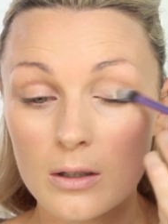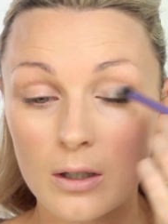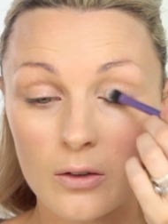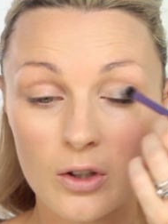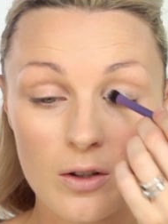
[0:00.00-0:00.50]

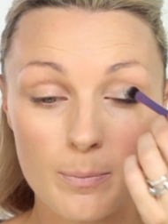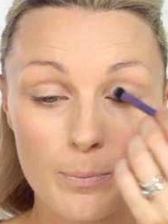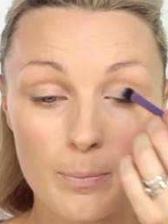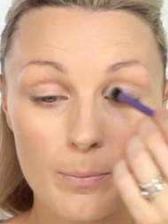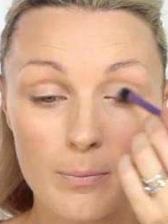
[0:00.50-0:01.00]
and just
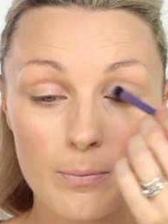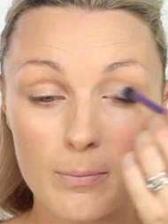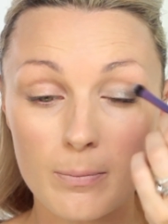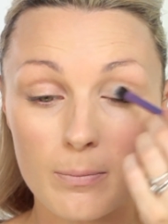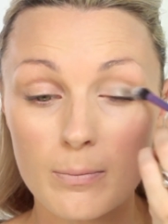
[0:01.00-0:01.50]

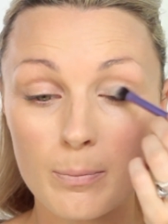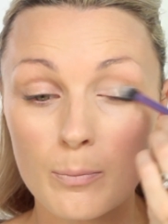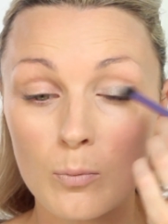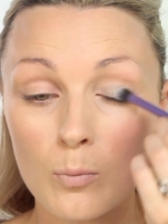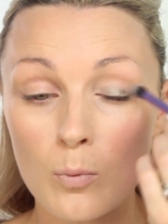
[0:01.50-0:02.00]

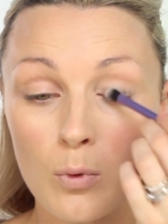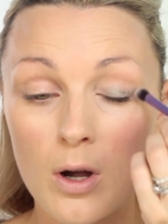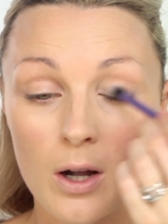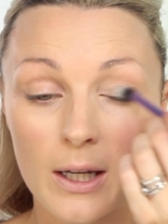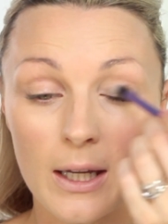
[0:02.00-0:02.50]

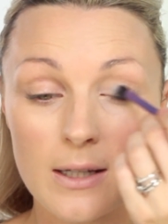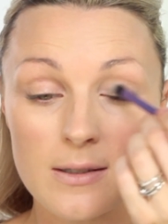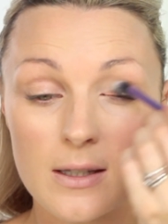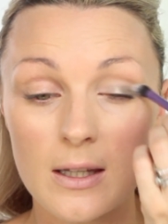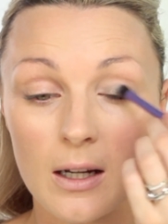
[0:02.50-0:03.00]
work it
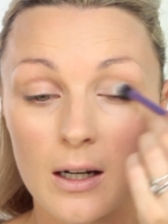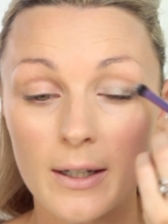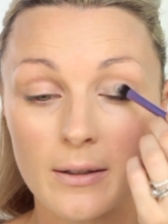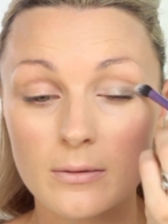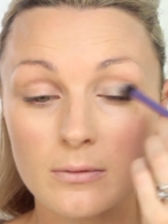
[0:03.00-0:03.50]
into the
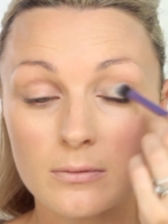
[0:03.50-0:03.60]
eye.